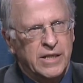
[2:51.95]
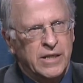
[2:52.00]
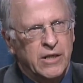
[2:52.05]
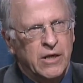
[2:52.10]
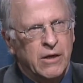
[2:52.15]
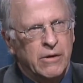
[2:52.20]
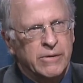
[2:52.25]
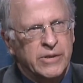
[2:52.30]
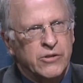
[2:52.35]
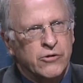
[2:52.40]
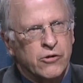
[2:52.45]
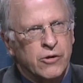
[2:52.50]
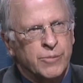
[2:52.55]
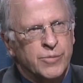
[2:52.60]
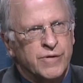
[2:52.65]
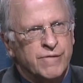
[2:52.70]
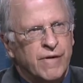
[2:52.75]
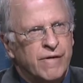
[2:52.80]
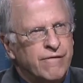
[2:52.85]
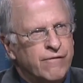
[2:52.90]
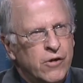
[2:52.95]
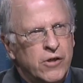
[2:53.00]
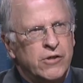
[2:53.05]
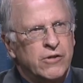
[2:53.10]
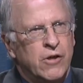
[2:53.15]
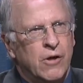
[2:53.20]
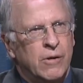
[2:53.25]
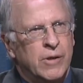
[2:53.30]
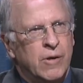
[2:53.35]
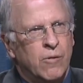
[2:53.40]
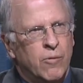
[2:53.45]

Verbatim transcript: you know, in terms of a footnote.